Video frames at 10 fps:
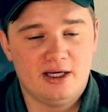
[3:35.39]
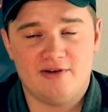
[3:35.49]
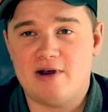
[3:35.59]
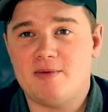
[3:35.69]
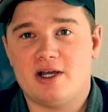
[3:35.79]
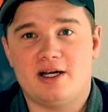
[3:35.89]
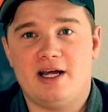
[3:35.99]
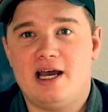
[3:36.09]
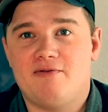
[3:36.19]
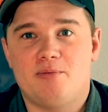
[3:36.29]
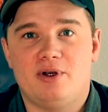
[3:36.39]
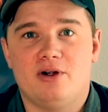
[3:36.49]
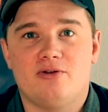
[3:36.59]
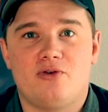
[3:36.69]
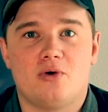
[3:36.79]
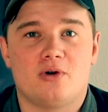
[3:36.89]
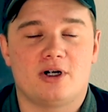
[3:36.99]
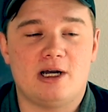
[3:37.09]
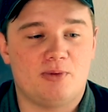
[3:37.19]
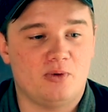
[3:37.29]
If I'm not going to have a beer for
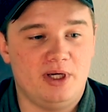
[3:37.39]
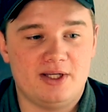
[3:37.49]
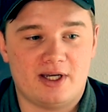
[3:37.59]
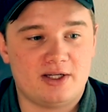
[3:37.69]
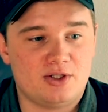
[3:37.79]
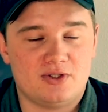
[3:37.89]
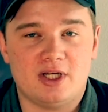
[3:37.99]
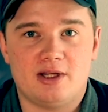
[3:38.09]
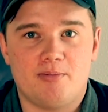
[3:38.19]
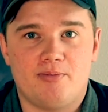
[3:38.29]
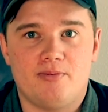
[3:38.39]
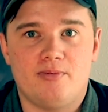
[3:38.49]
a couple weeks, I could just set the